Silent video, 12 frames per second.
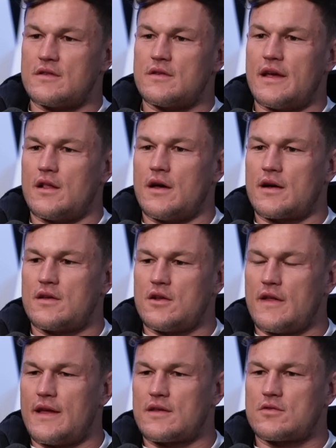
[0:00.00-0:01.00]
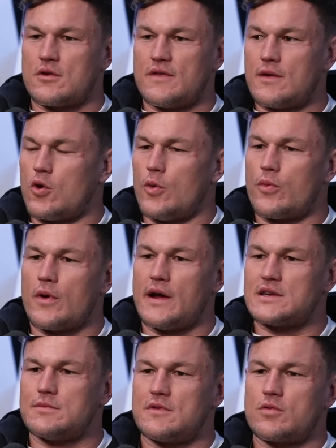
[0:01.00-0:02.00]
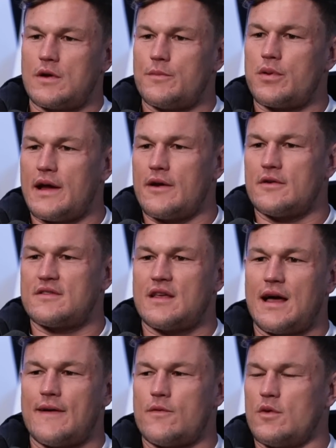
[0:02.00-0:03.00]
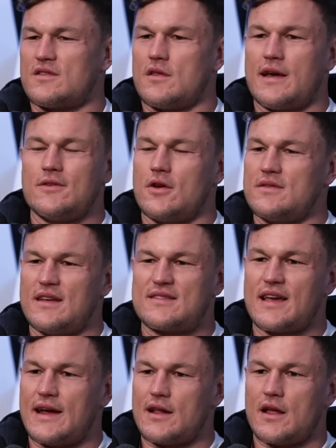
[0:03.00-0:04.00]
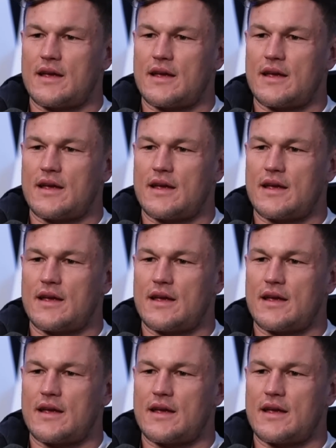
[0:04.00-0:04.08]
and that sort of incorporation between player and staff. It wasn't he's not a dictator.